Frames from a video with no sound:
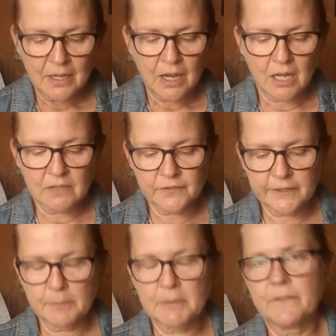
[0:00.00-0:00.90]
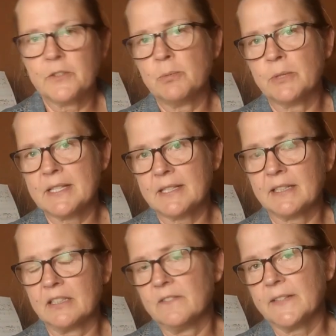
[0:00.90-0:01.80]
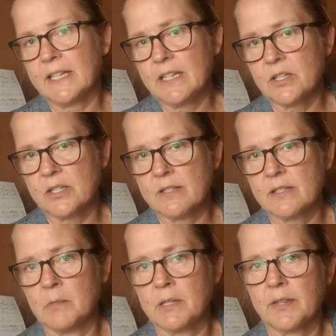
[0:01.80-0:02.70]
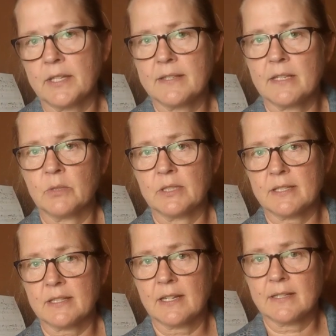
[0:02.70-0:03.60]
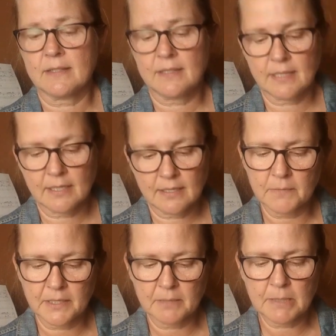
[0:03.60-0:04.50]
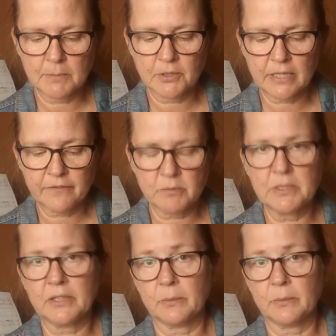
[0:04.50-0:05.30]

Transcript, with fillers: offer up a few points of clarification, some of the things that were discussed that maybe you're not familiar